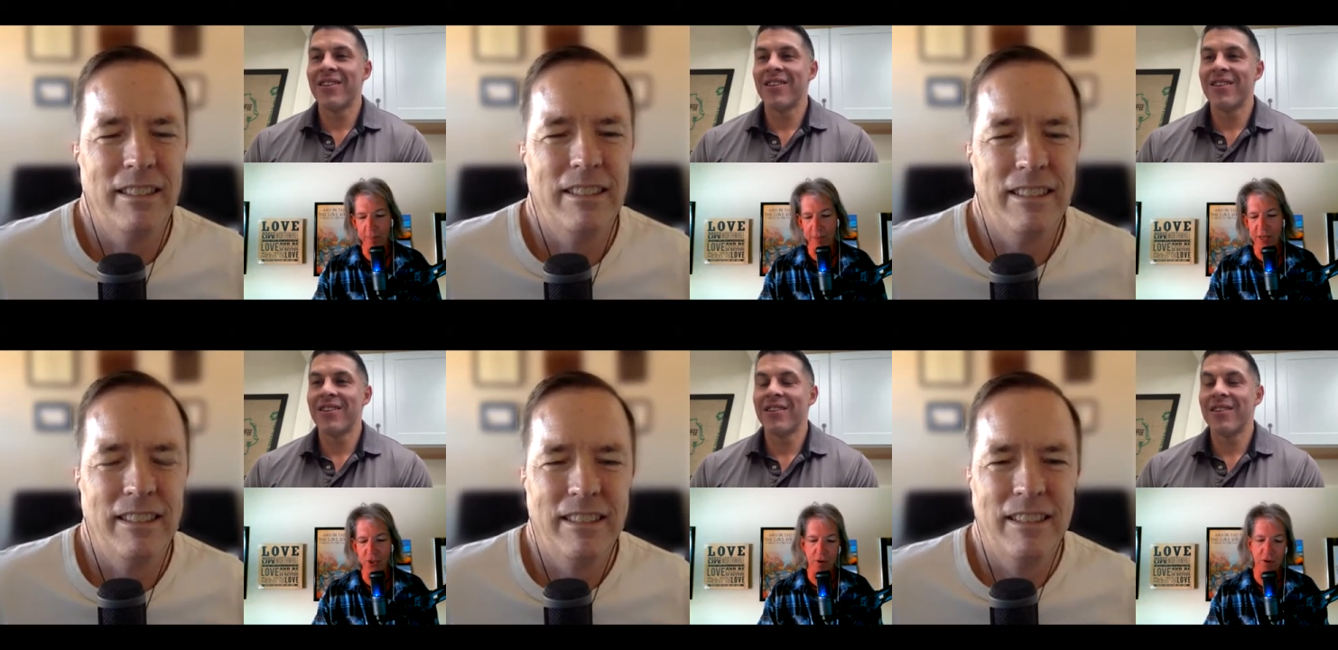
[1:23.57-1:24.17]
Speaker 1: uh,
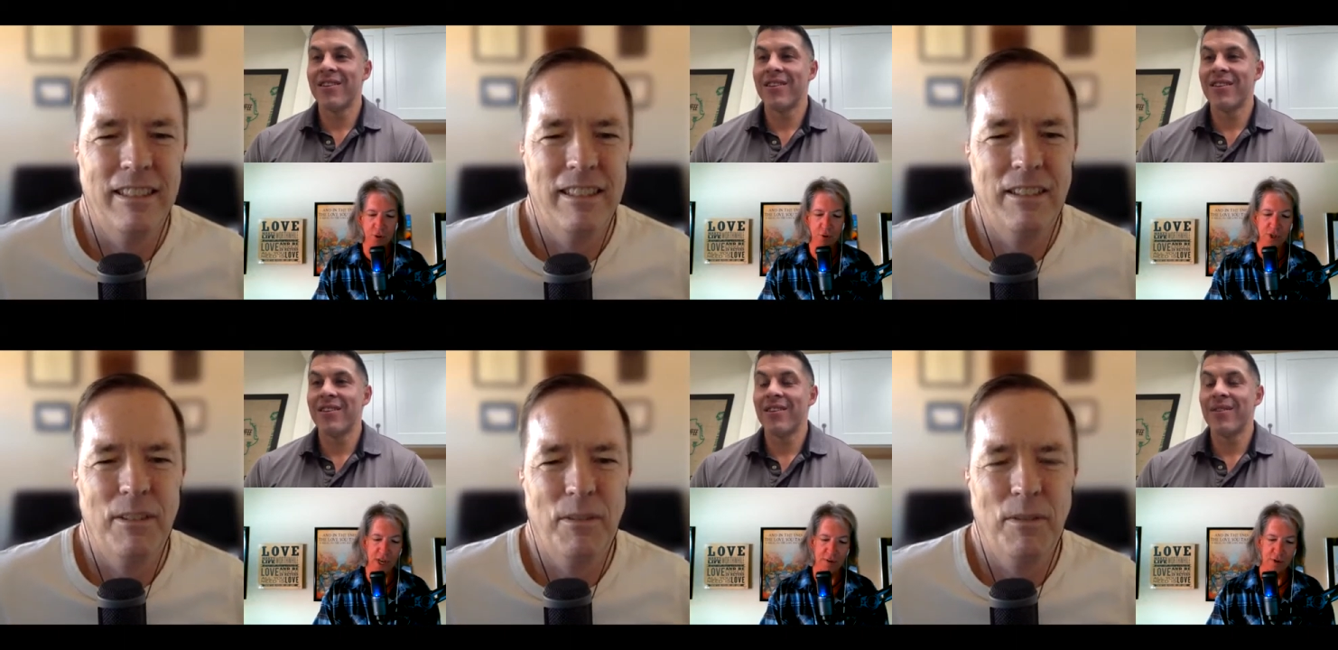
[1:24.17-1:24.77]
place here in
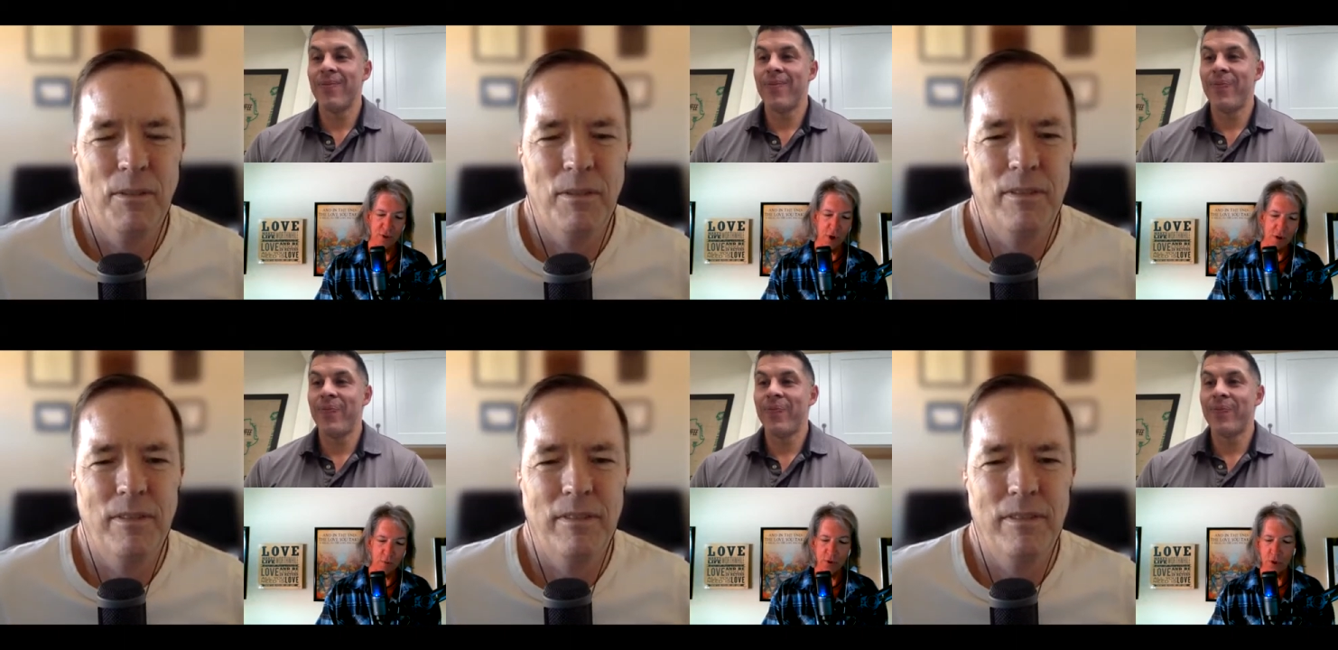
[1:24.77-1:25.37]
Tucson,
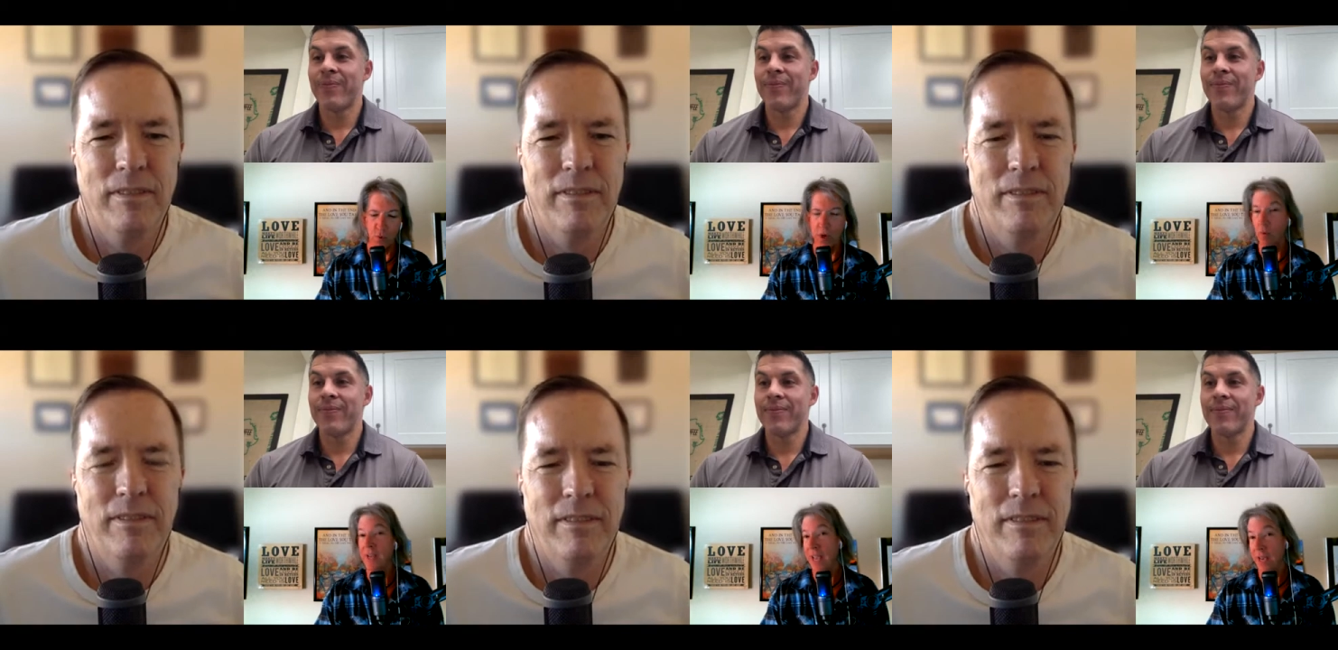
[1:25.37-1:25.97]
Arizona, which is
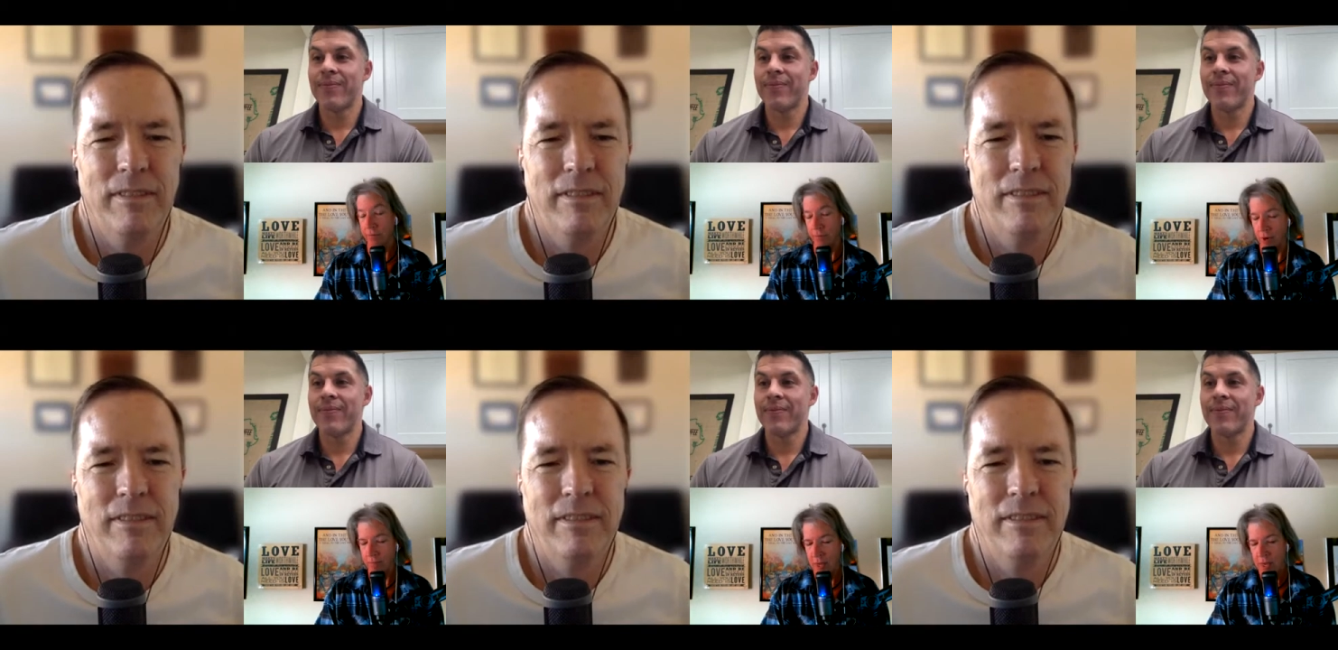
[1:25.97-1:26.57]
where we hail
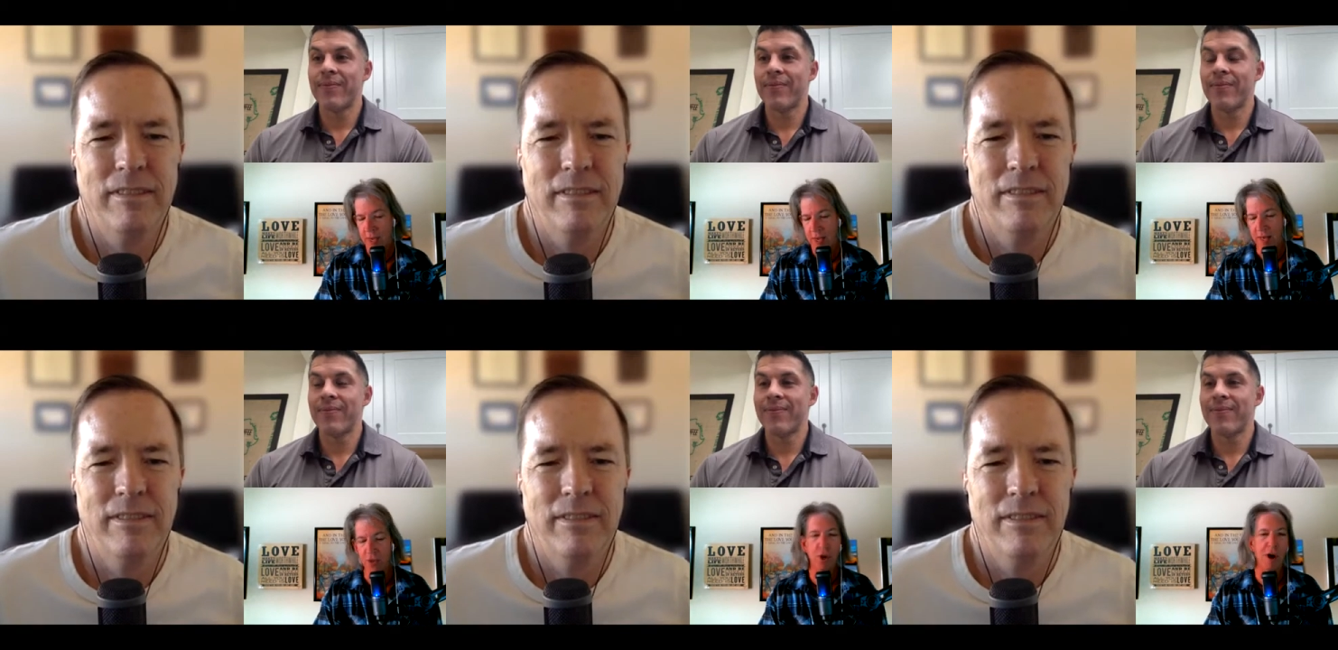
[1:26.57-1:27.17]
from,
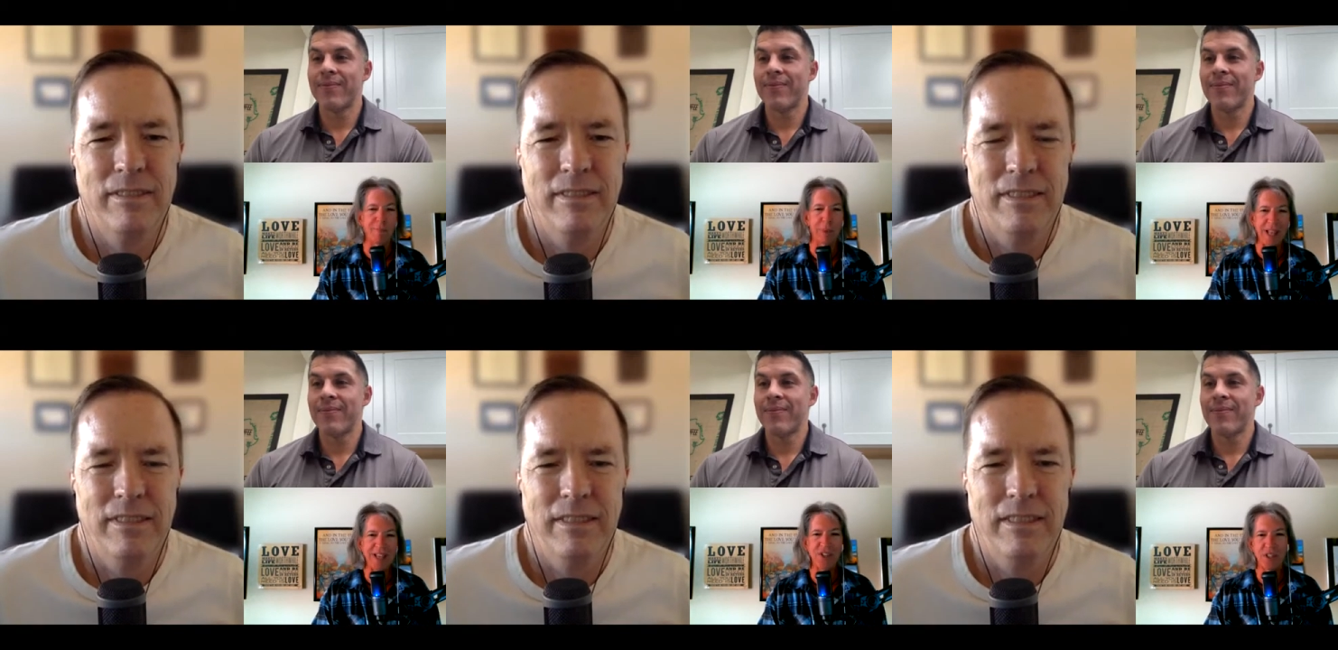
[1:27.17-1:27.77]
and it's
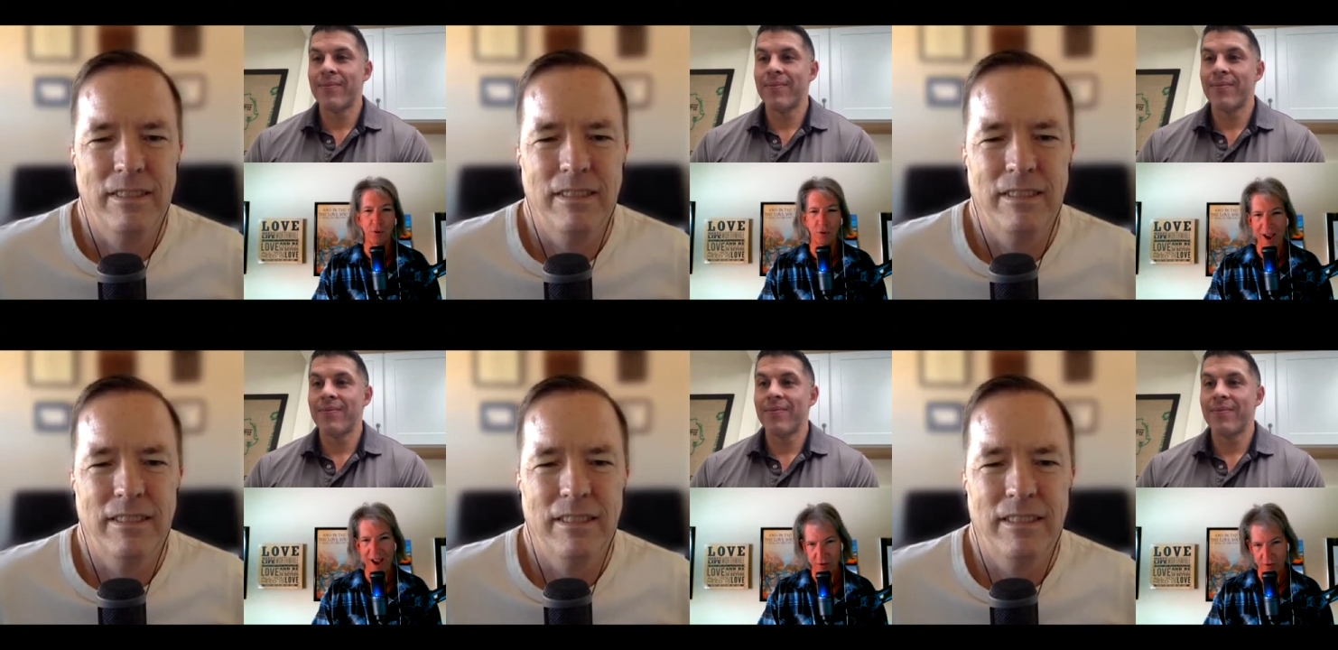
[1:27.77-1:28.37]
called Blessed
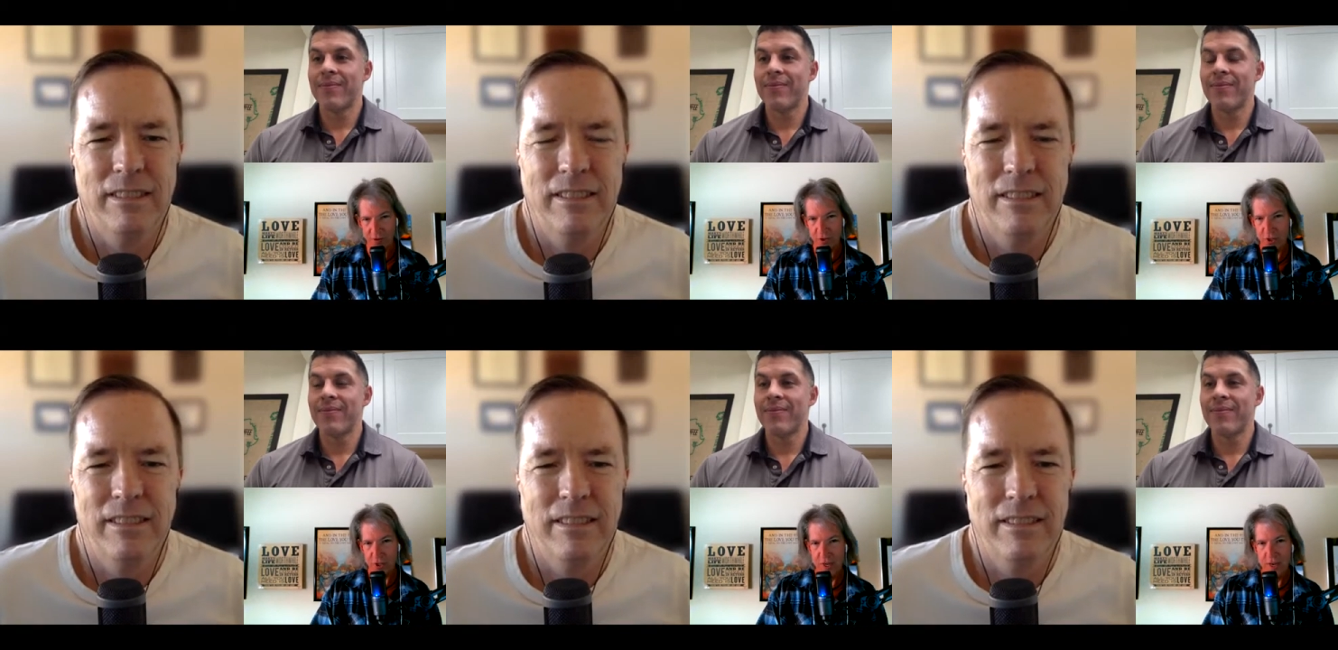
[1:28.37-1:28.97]

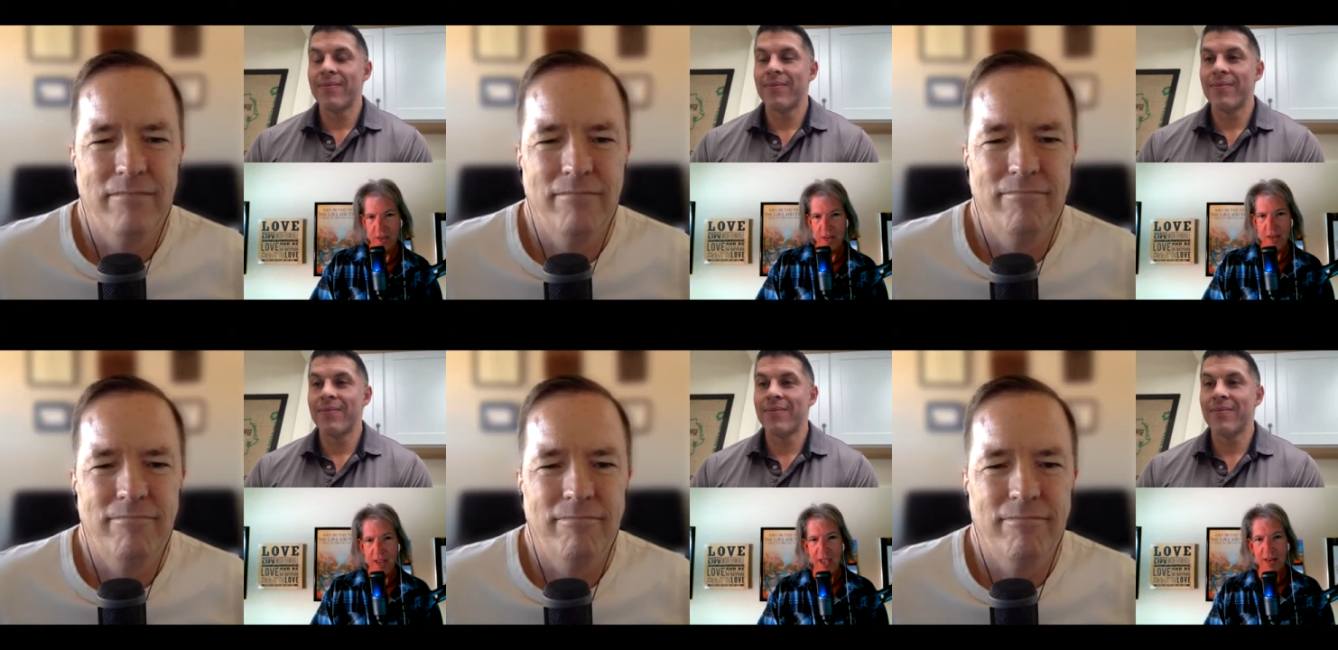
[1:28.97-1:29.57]
Grounds.
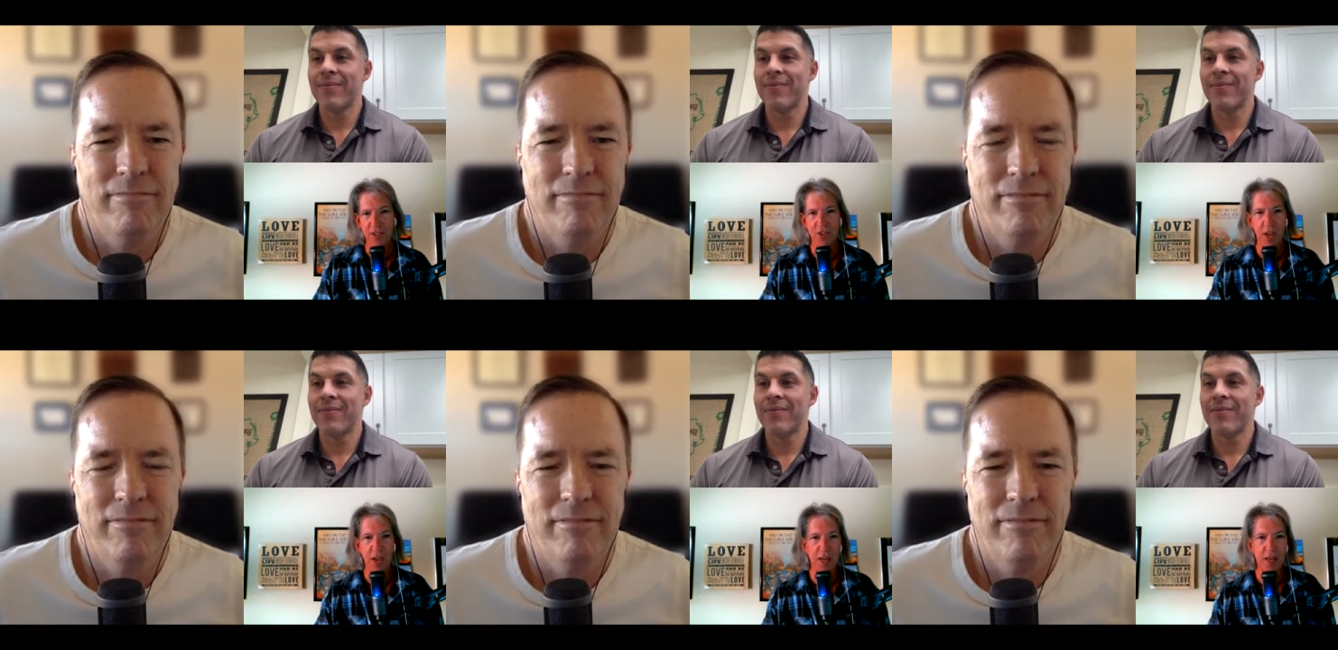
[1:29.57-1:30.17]
And
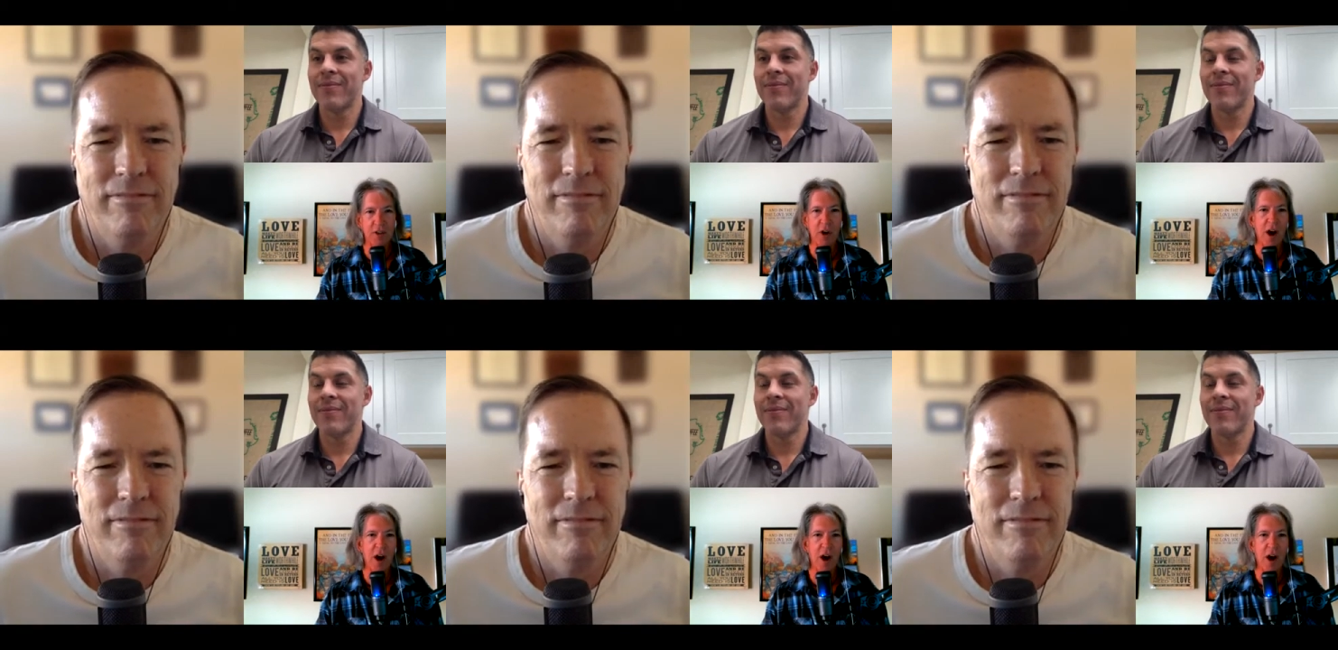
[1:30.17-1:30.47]
it's a